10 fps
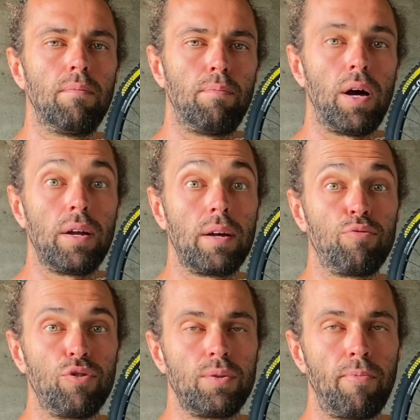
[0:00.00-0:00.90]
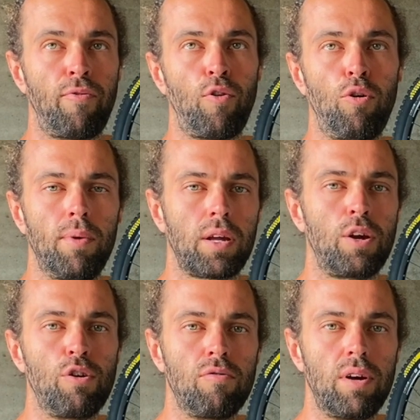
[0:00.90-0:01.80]
But I brought some Formula
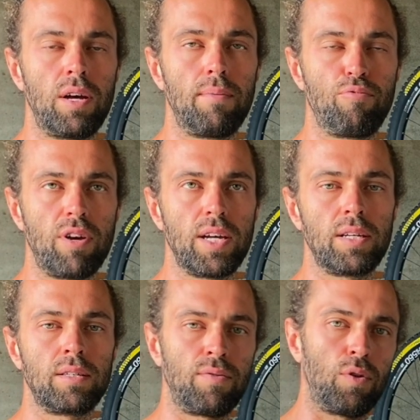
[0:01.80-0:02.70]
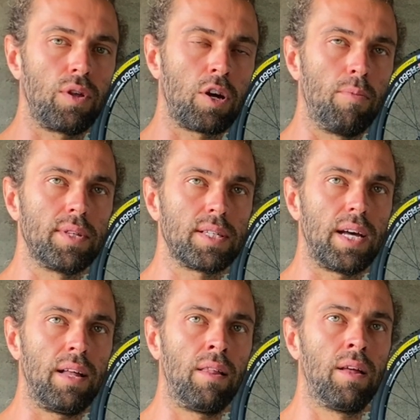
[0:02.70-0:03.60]
Cura brakes for the common
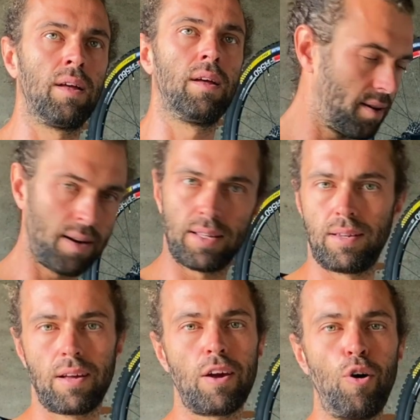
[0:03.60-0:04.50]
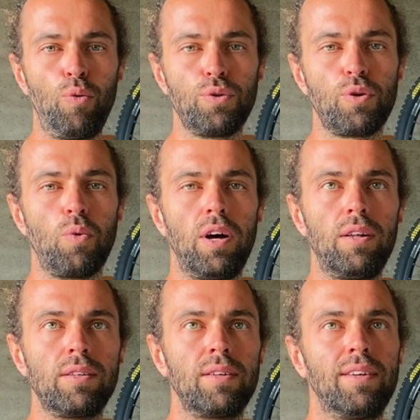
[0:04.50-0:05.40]
sal, and it's like a whole new world.